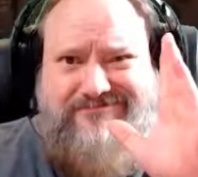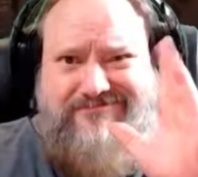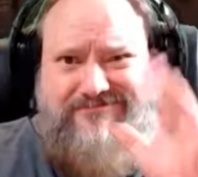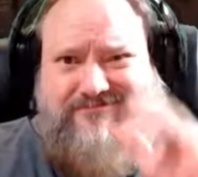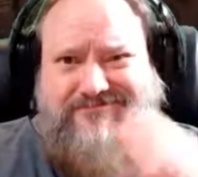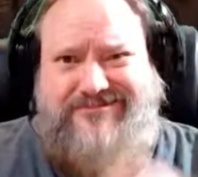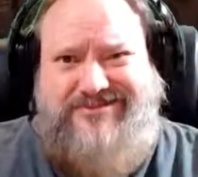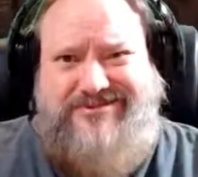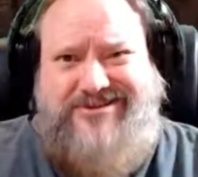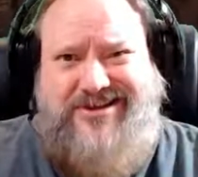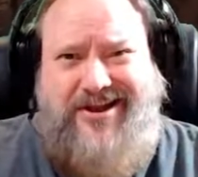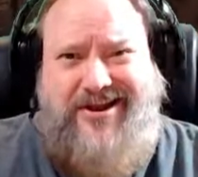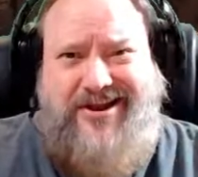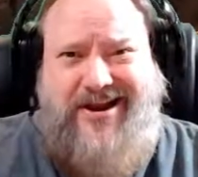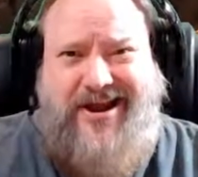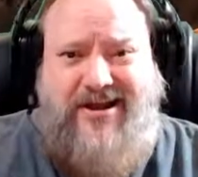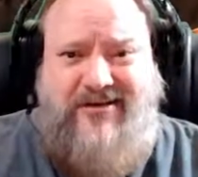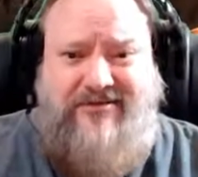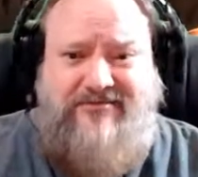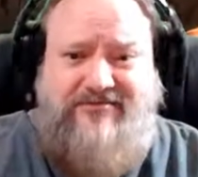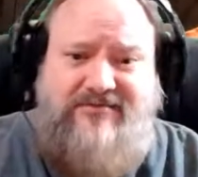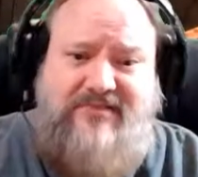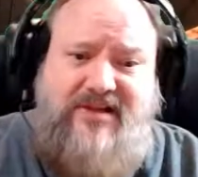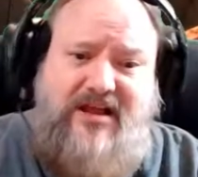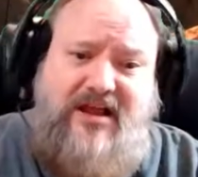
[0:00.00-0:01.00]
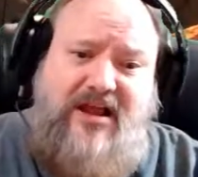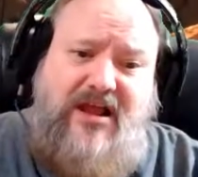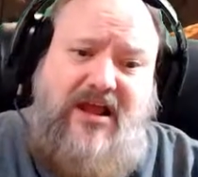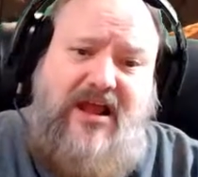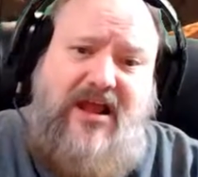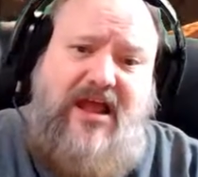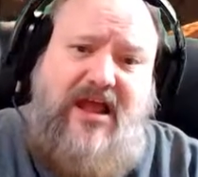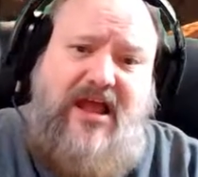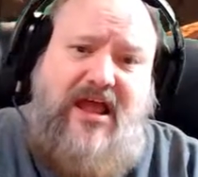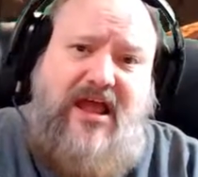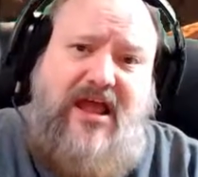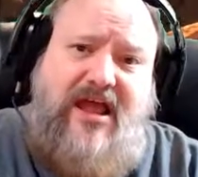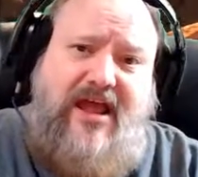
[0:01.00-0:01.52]
Shout out.
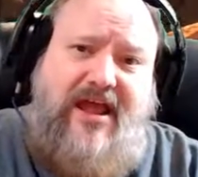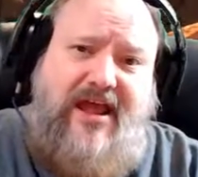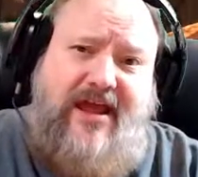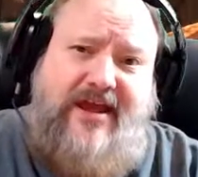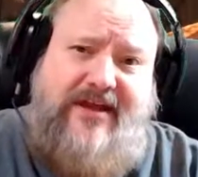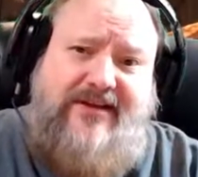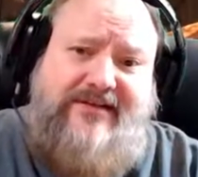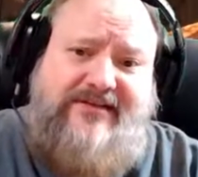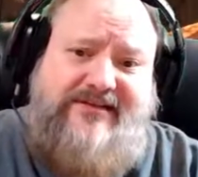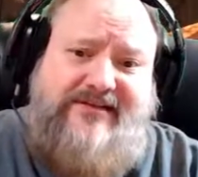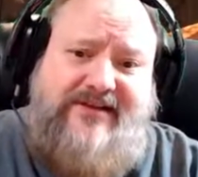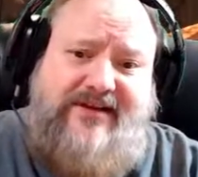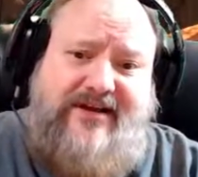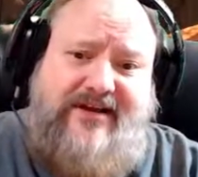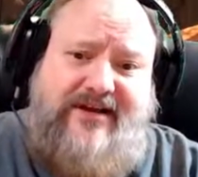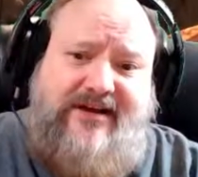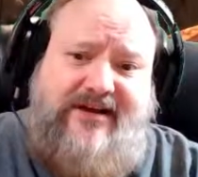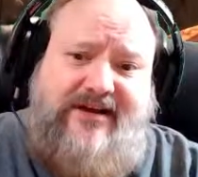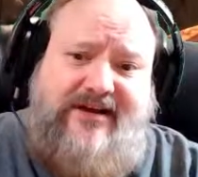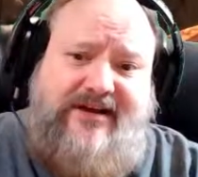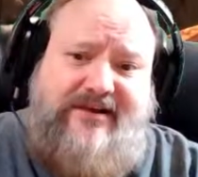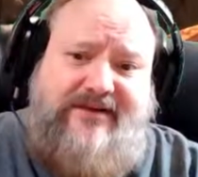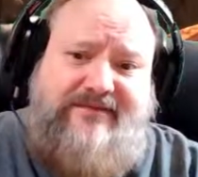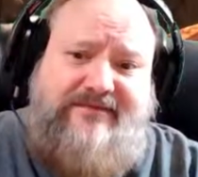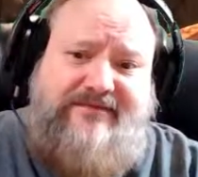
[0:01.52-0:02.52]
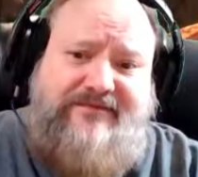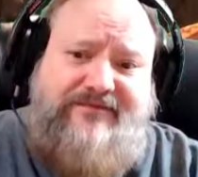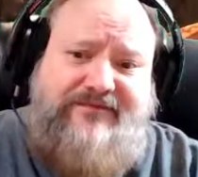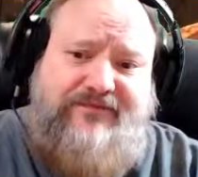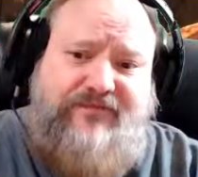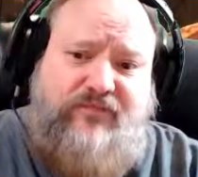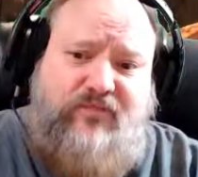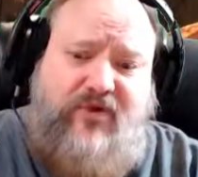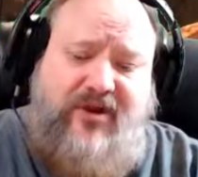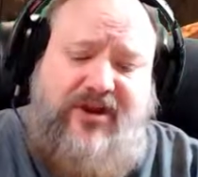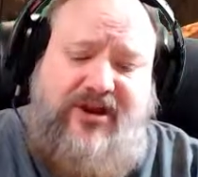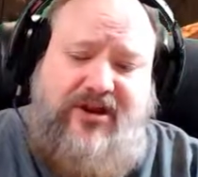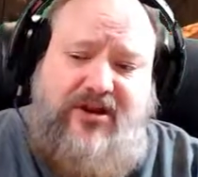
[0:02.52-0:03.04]
And
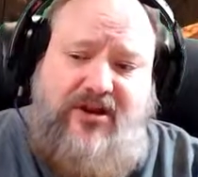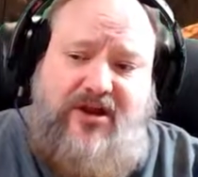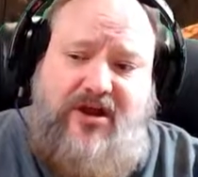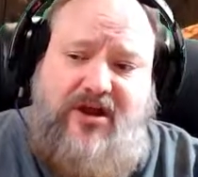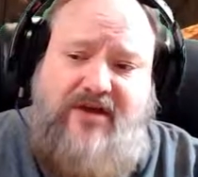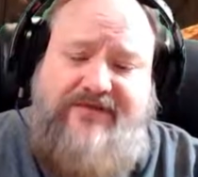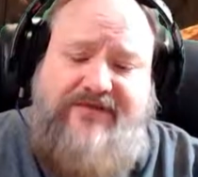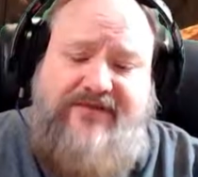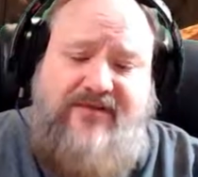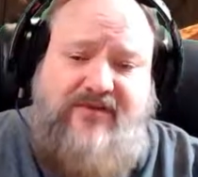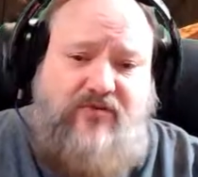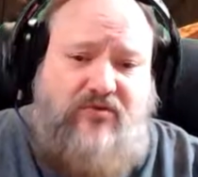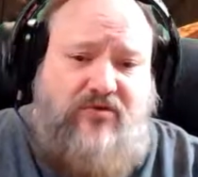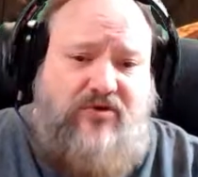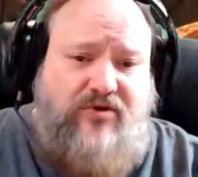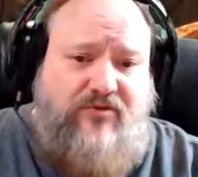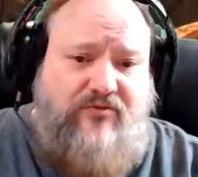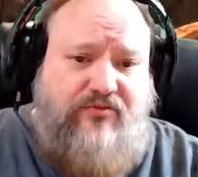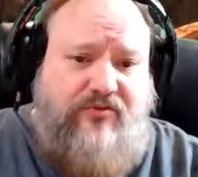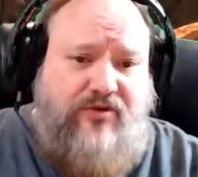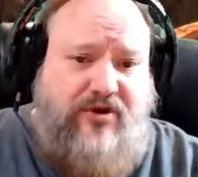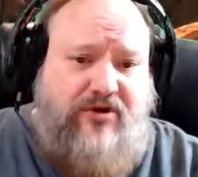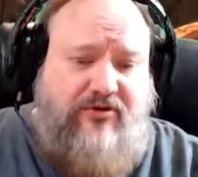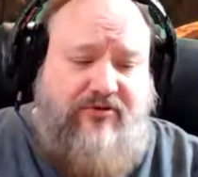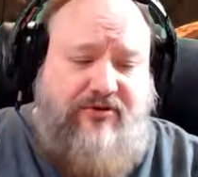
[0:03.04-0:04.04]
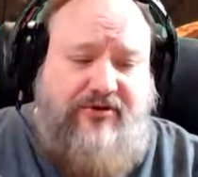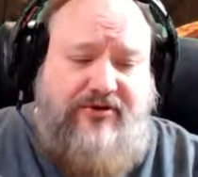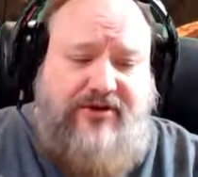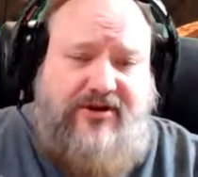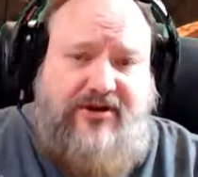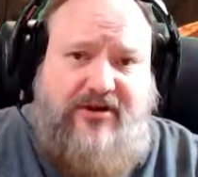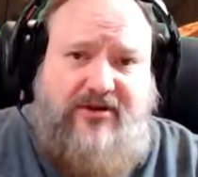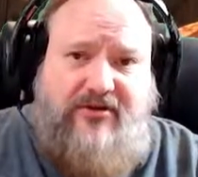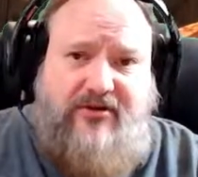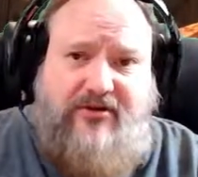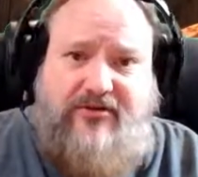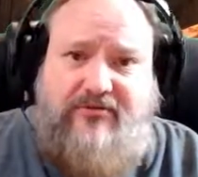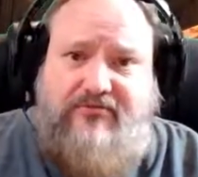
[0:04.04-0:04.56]
we'd love to, we're
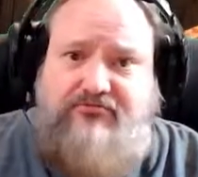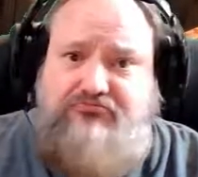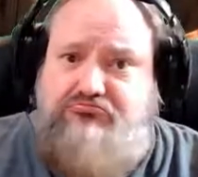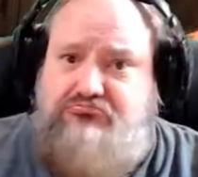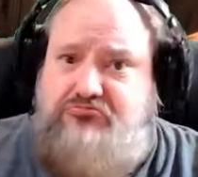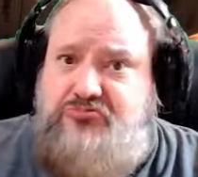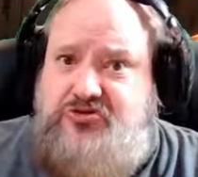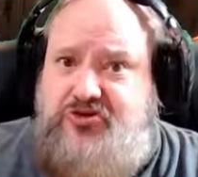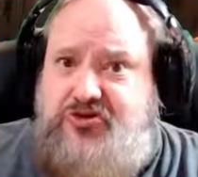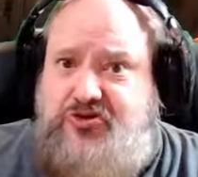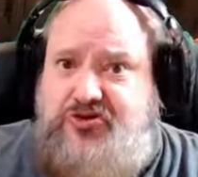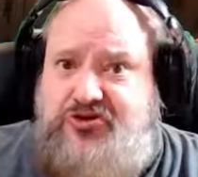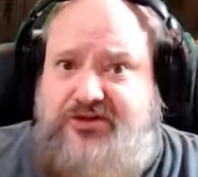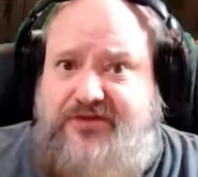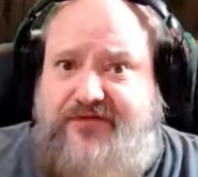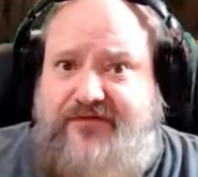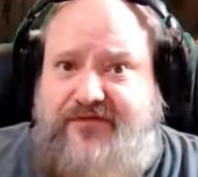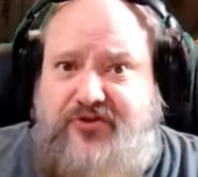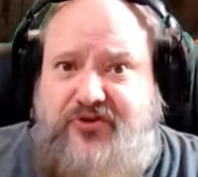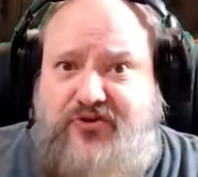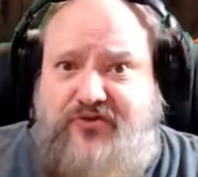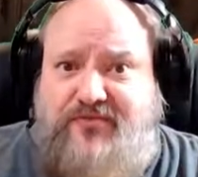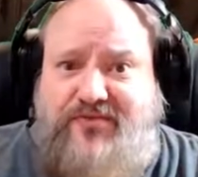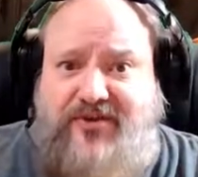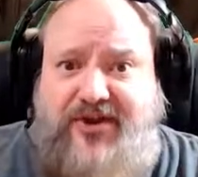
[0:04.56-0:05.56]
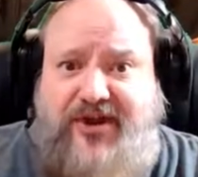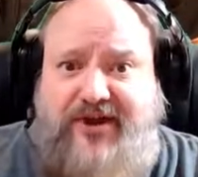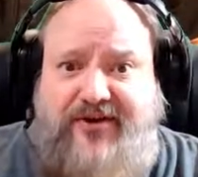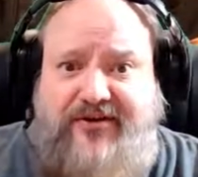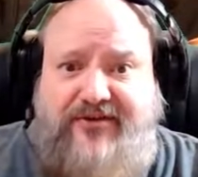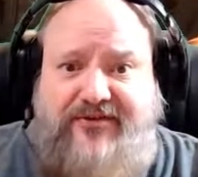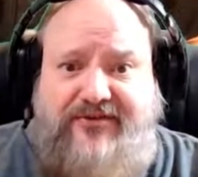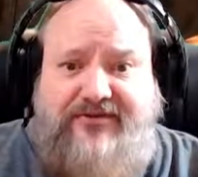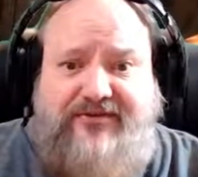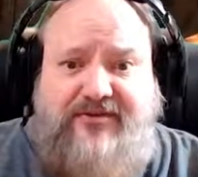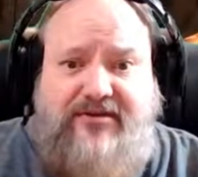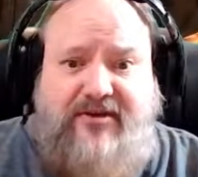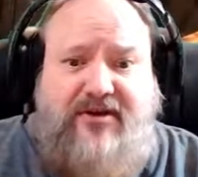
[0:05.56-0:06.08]
recruiting or searching for new
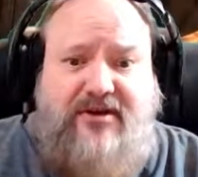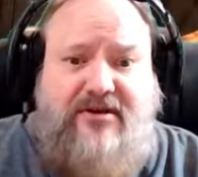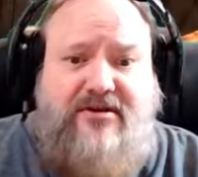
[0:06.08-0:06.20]
players.